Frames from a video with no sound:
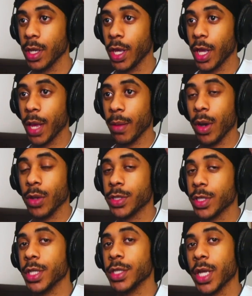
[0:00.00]
And most
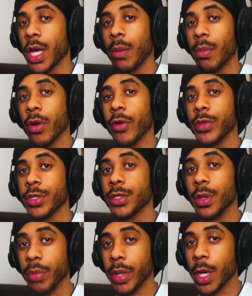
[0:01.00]
of the time, bro, if it's a
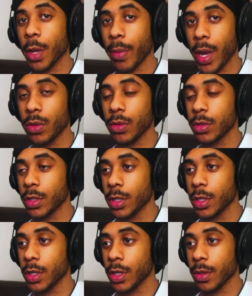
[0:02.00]
big amount,
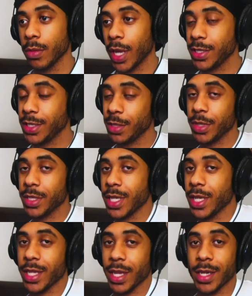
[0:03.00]
I shouldn't be
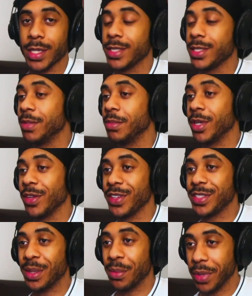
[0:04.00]
telling y'all this shit, but if
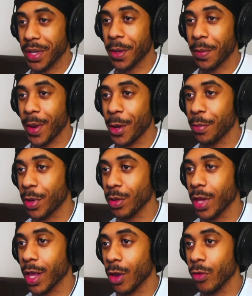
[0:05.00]
it's a big amount, bro,
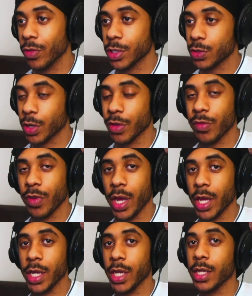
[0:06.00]
like over 2500 they
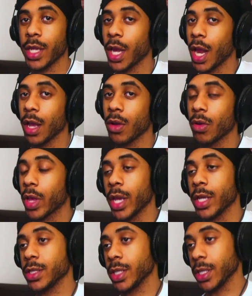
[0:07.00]
hundred, they're not going to
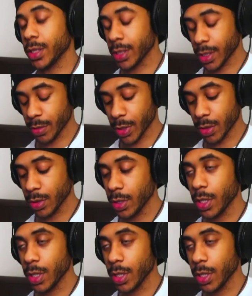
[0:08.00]
cash that shit, bro.